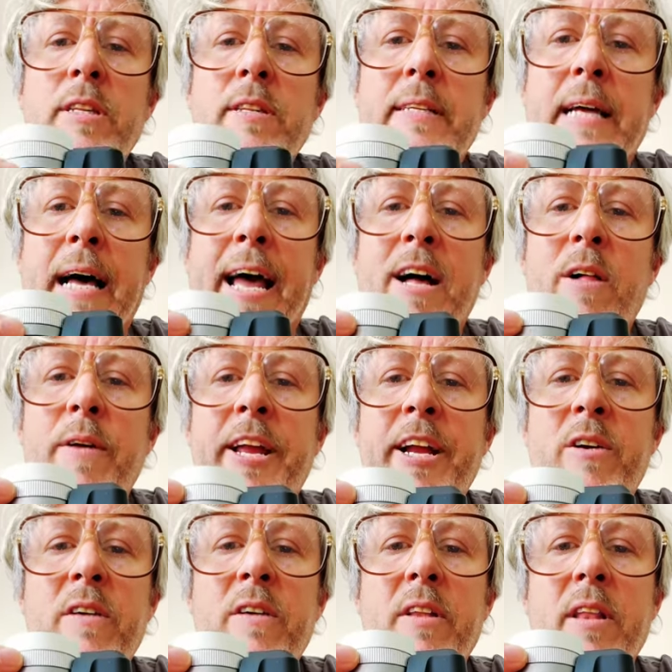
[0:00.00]
the dial
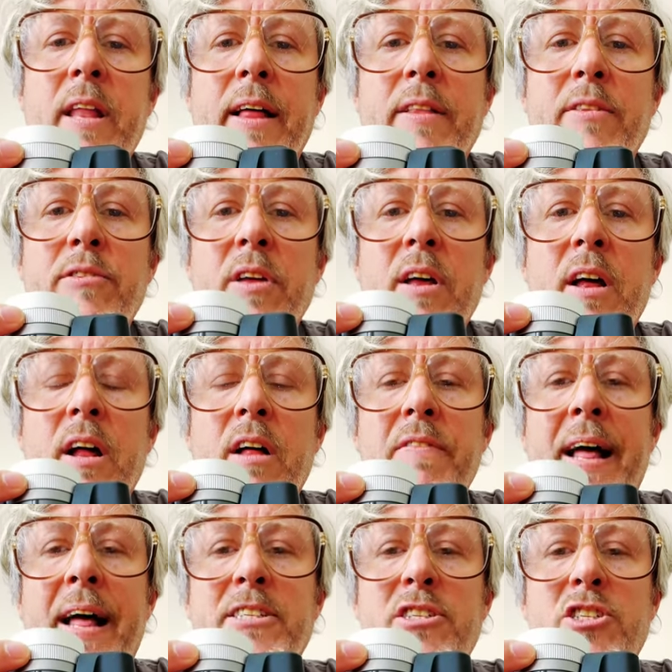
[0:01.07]
here on the lens,
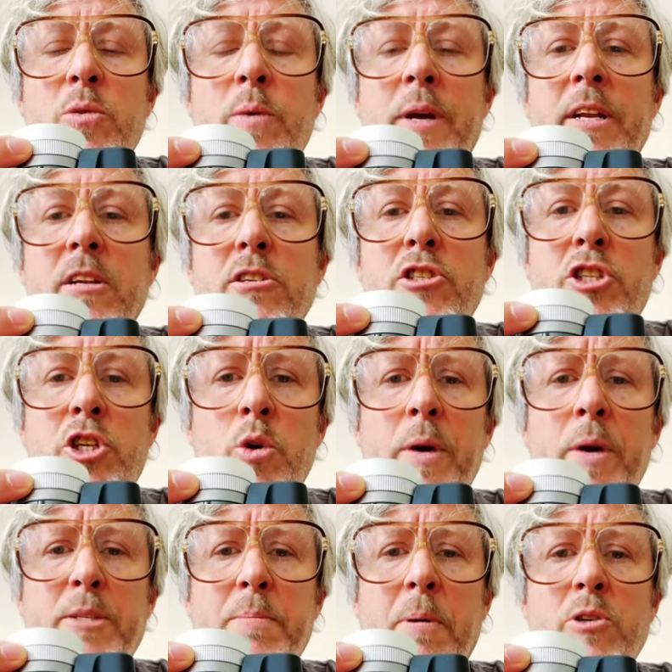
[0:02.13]
that's doing two
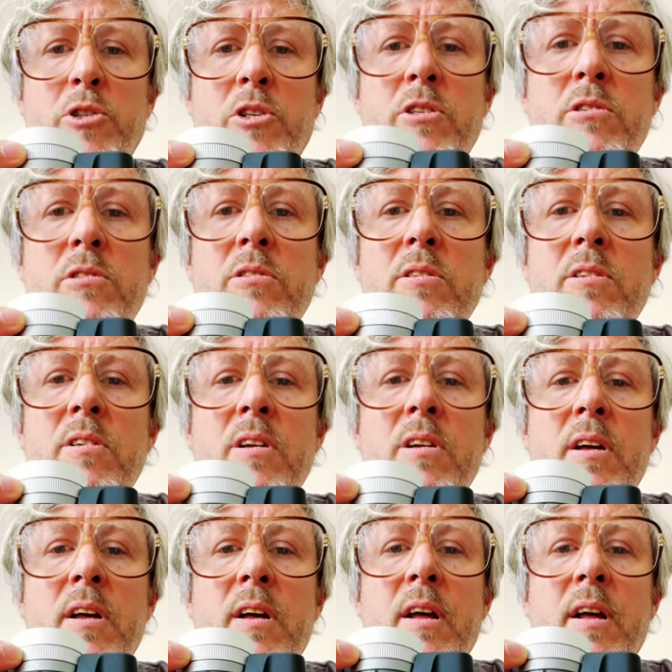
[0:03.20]
exposures.
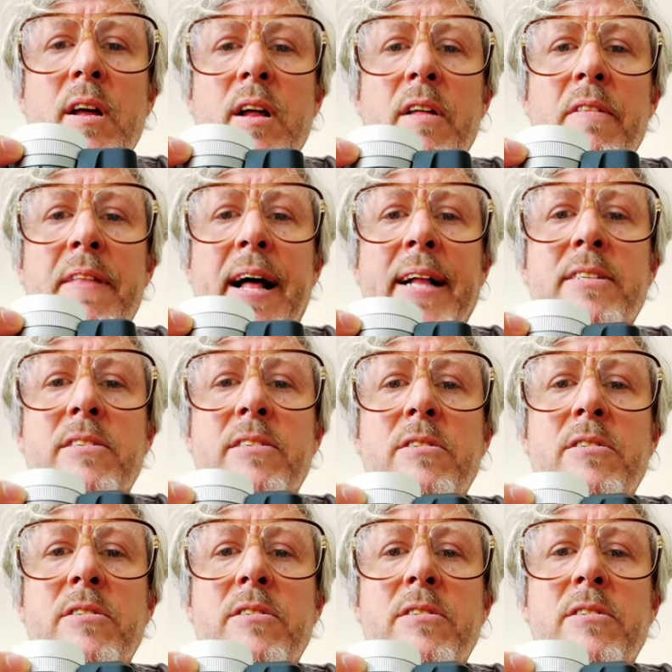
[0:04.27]
That's